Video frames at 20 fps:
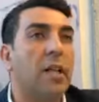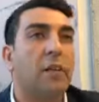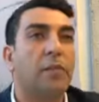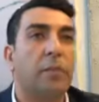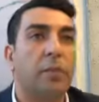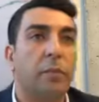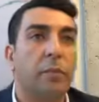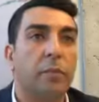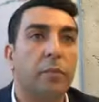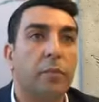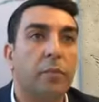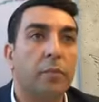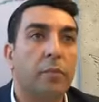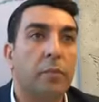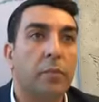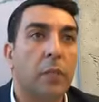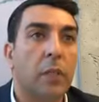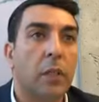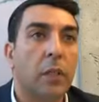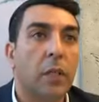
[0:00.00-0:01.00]
heaven.
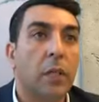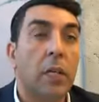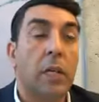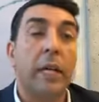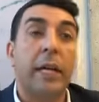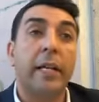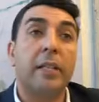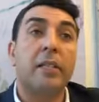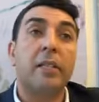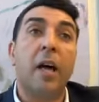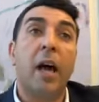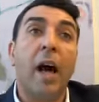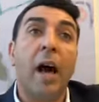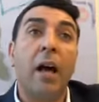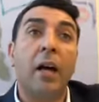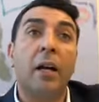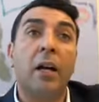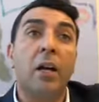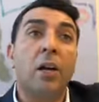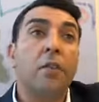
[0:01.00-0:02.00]

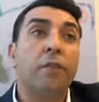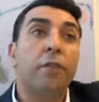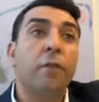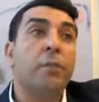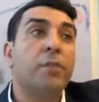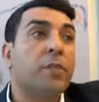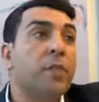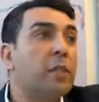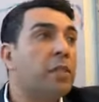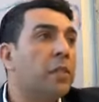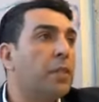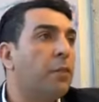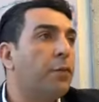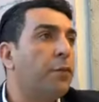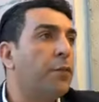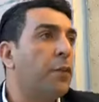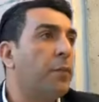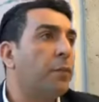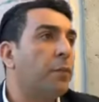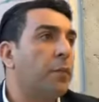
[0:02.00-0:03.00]
Yitzhak from sixth to
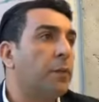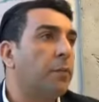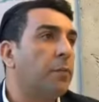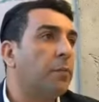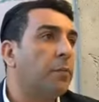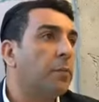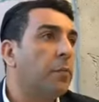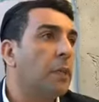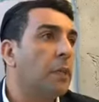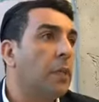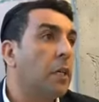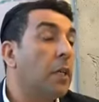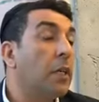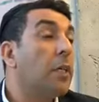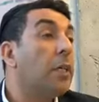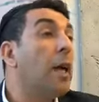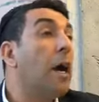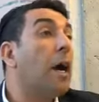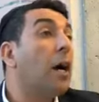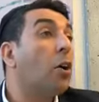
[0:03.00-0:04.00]
fifth.
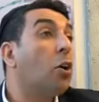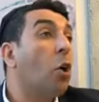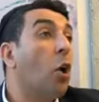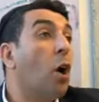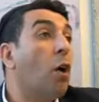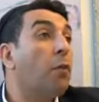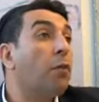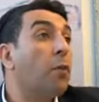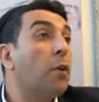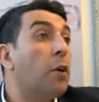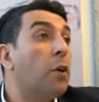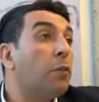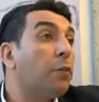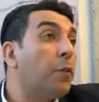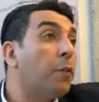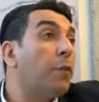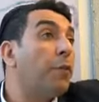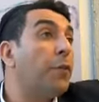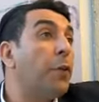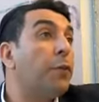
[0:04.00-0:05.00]
Yaakov
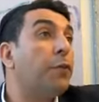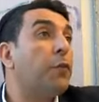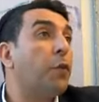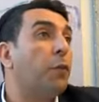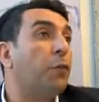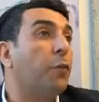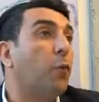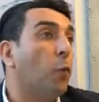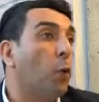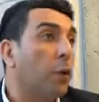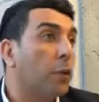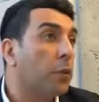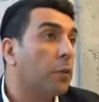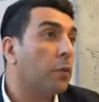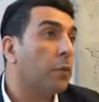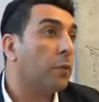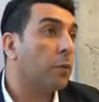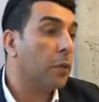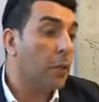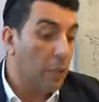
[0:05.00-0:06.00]
from fifth to fourth.
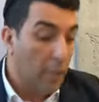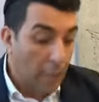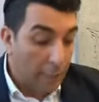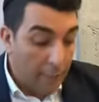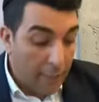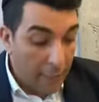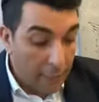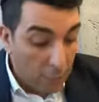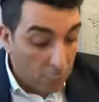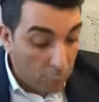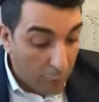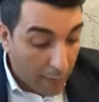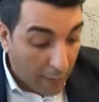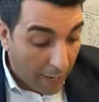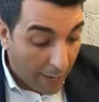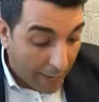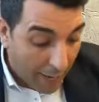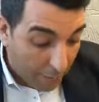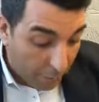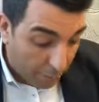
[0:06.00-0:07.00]
Then we
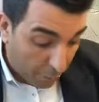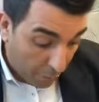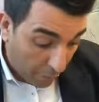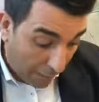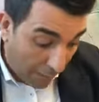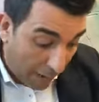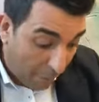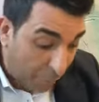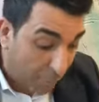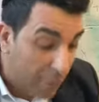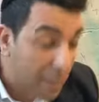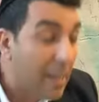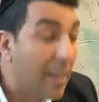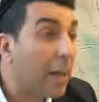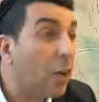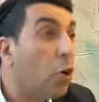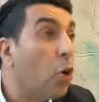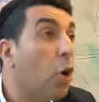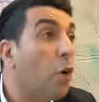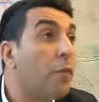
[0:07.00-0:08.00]
have, after
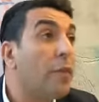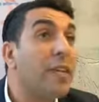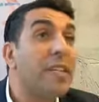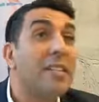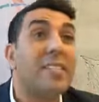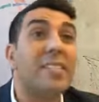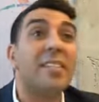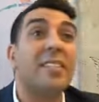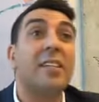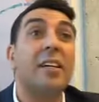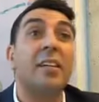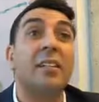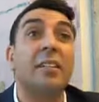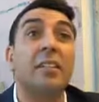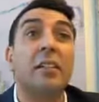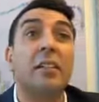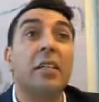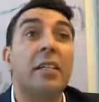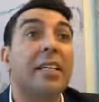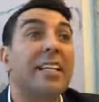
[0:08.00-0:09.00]
Yaakov, his
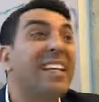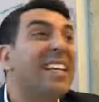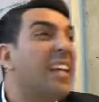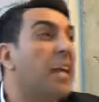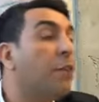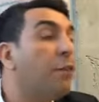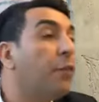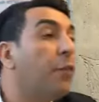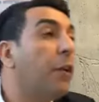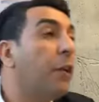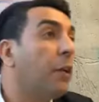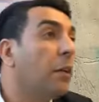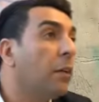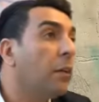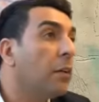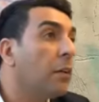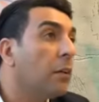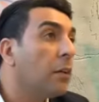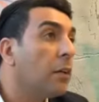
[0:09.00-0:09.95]
son, Levi,